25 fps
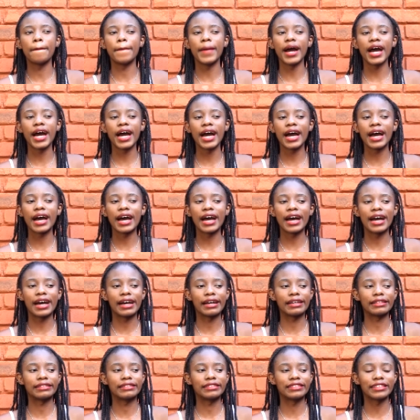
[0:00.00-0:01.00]

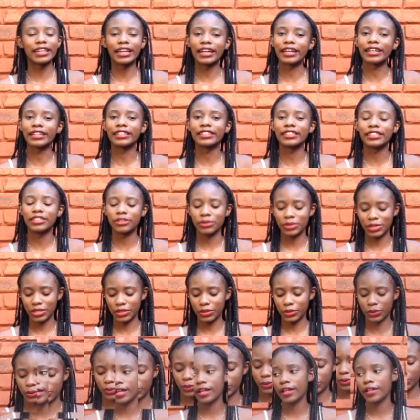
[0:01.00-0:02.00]
but yeah here we
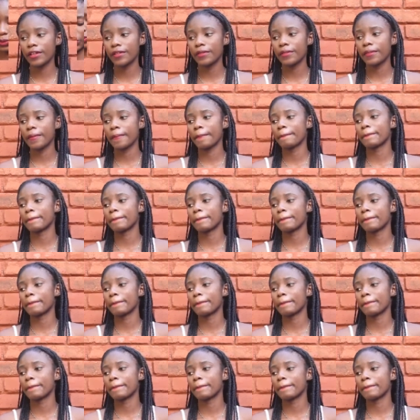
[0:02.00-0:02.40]
go